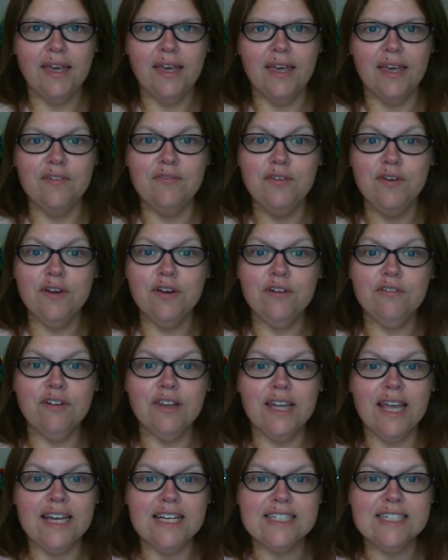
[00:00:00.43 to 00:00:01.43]
If you can
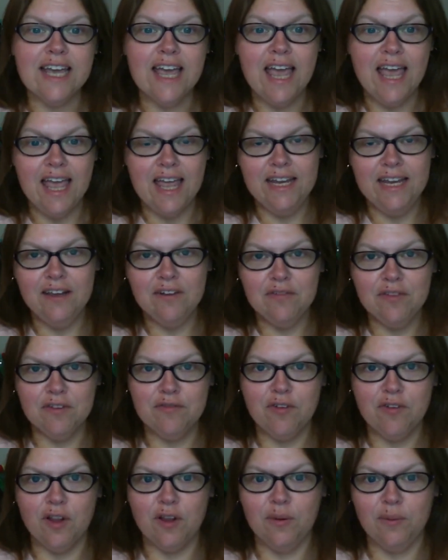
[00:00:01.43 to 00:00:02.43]
relate to any of the
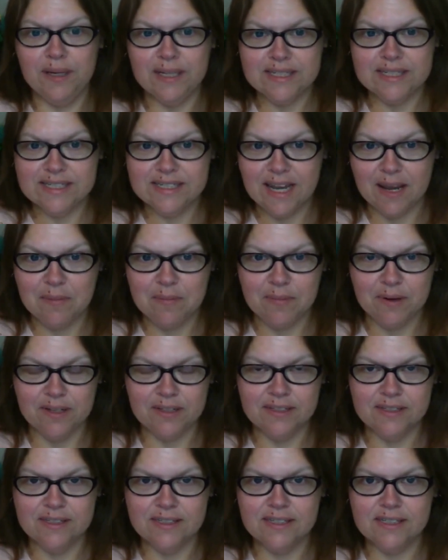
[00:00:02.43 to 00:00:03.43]
following
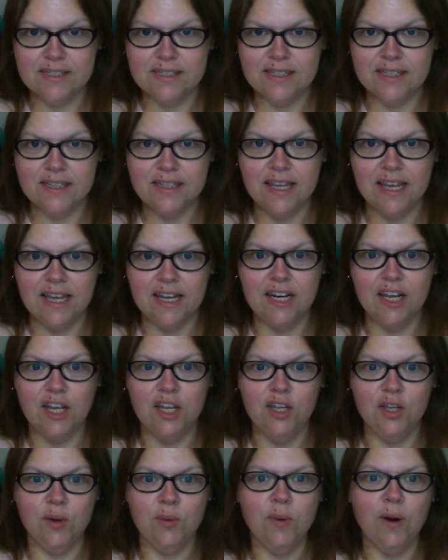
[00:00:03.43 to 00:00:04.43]
statements, then
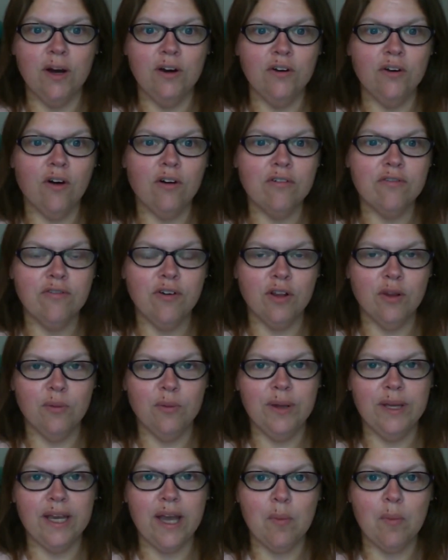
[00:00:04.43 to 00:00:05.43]
you are not
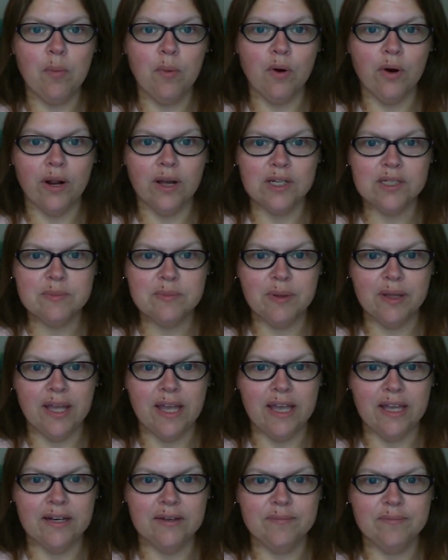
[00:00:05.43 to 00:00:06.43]
following a product
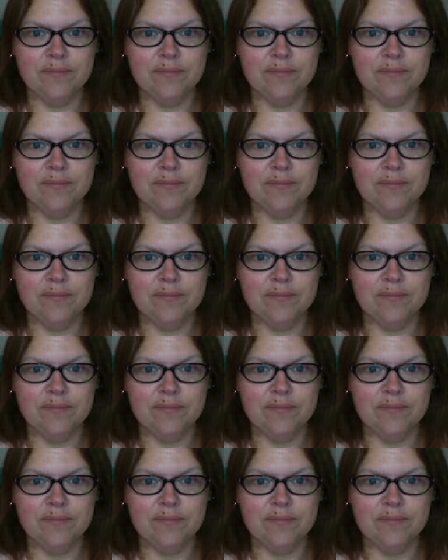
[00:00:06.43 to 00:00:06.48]
plan.